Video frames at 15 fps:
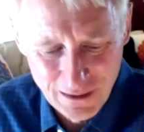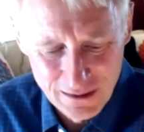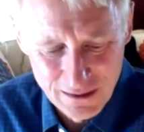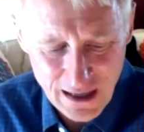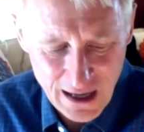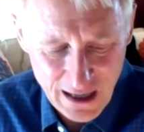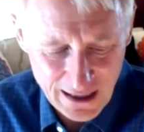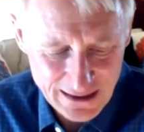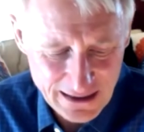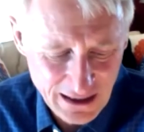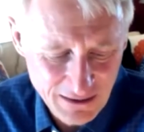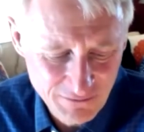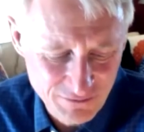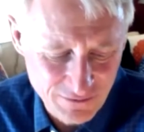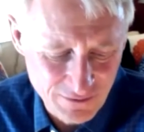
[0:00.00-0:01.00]
yeah, I
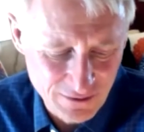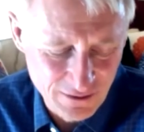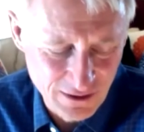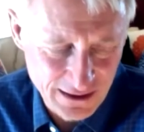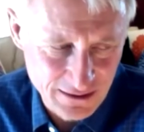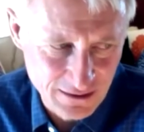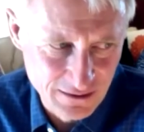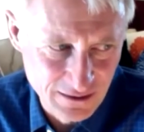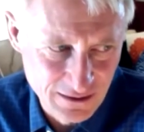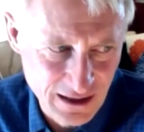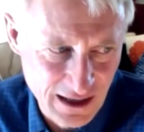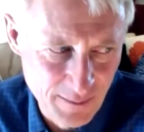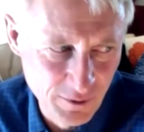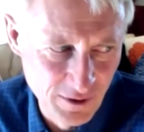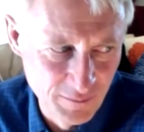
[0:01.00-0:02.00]
gave like a
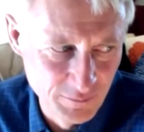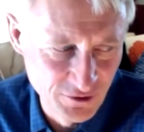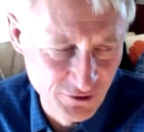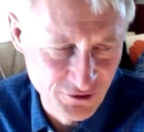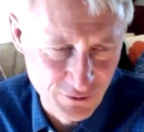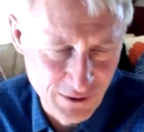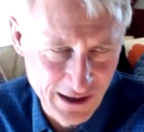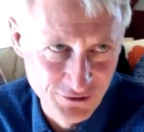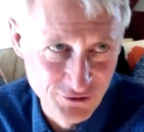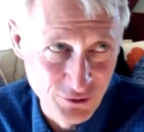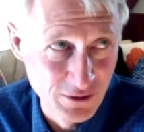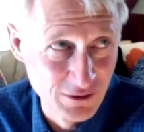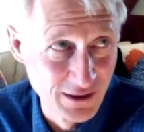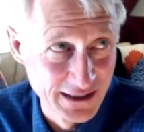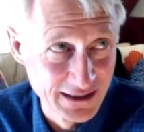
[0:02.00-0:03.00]
couple of them just around
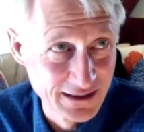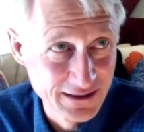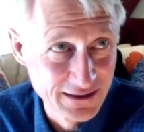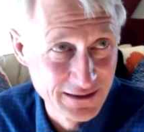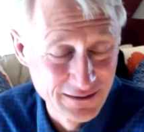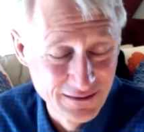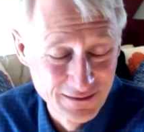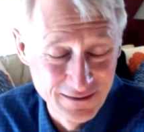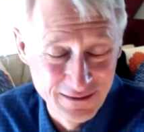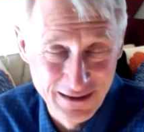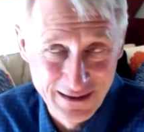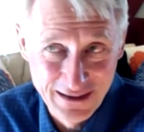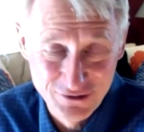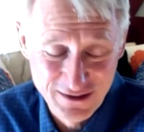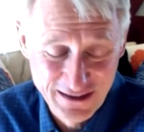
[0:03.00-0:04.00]
sort of like I
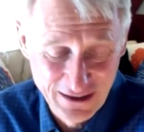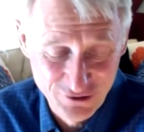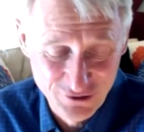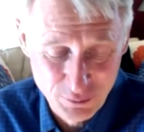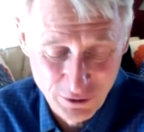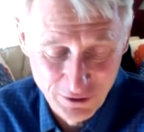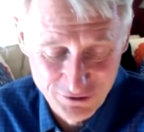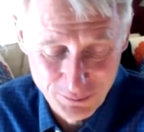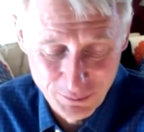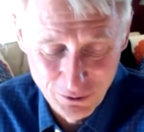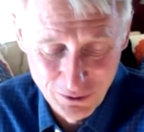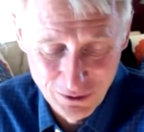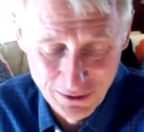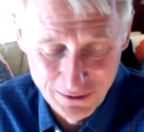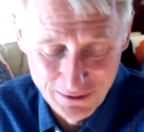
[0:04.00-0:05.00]
guess KISS
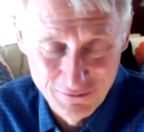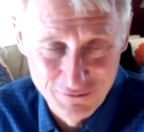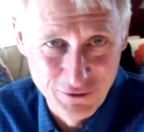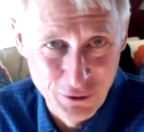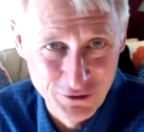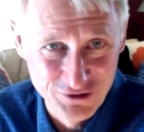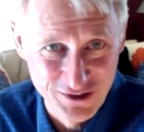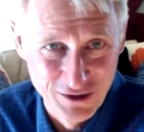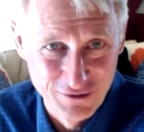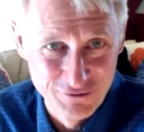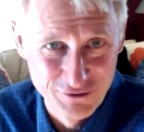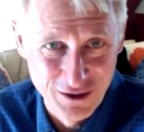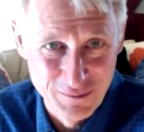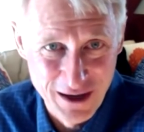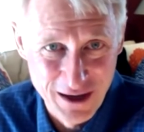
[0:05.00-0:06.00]
principle and focusing on
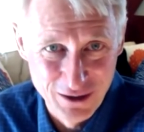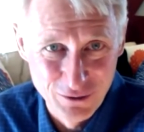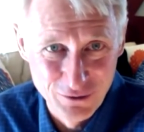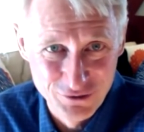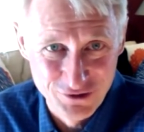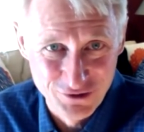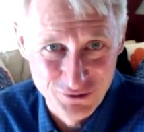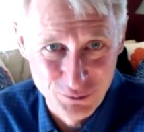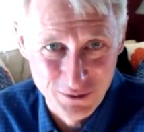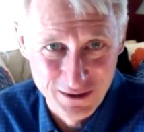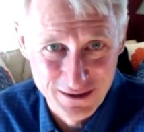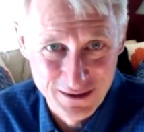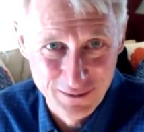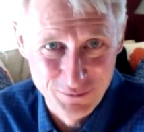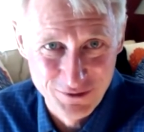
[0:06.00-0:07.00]
fundamentals just when
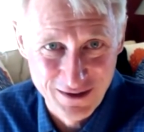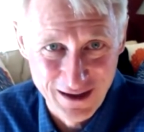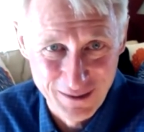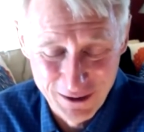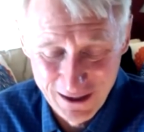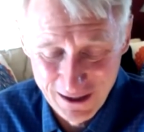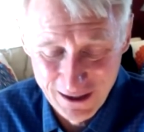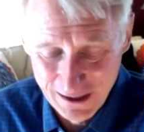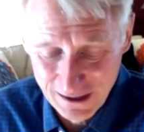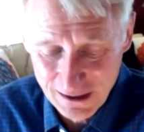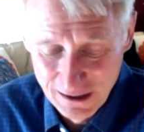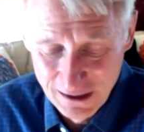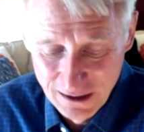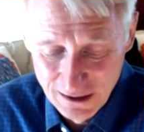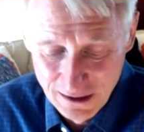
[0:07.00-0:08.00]
it comes to M and
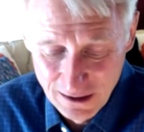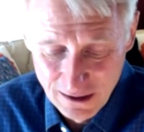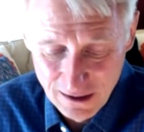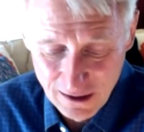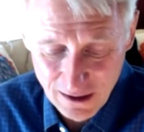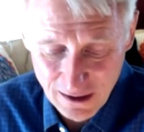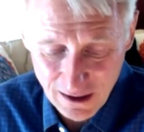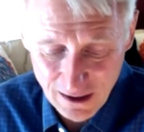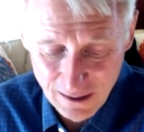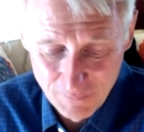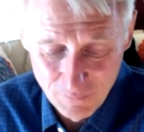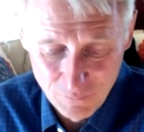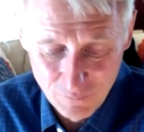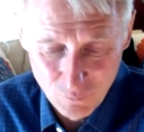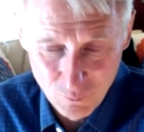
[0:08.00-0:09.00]
A
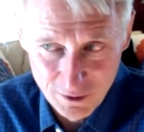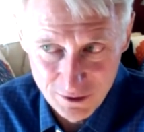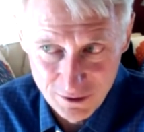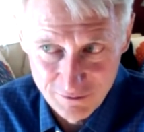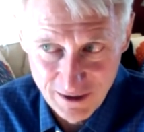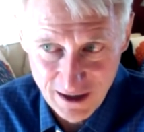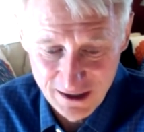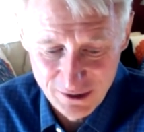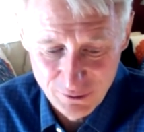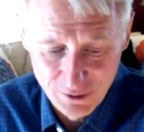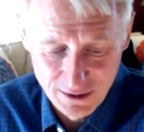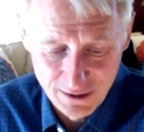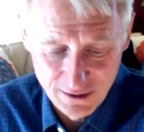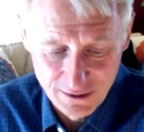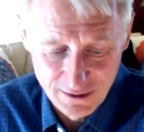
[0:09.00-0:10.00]
um, when you're
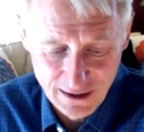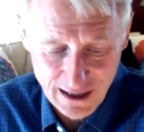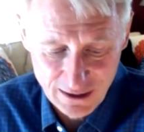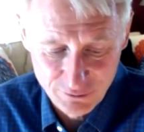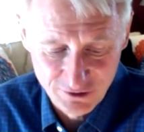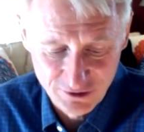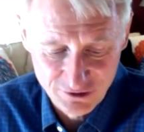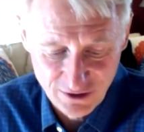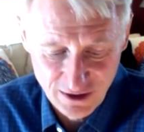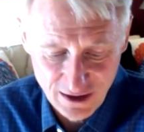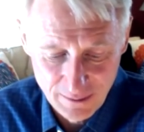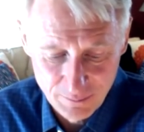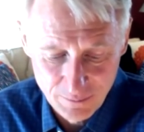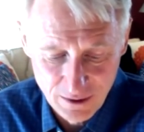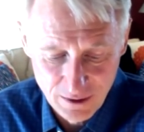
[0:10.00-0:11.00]
evaluating acquisition
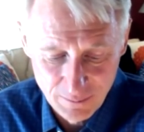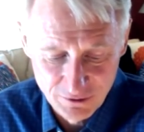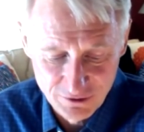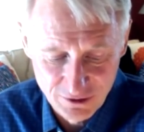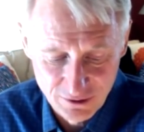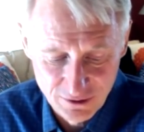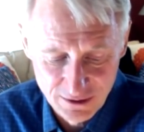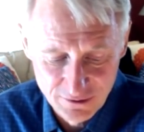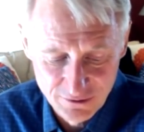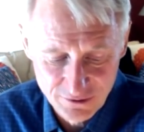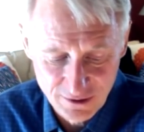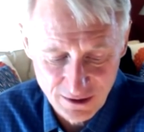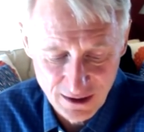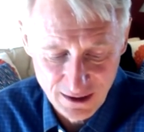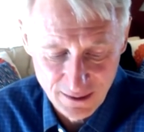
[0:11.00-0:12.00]
op-
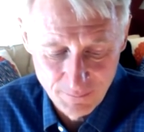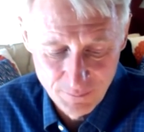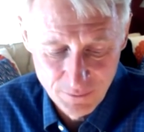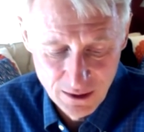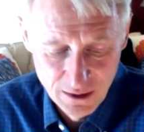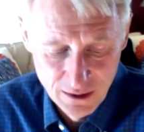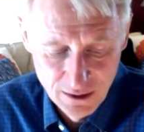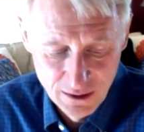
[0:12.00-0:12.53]
opportunities. Um,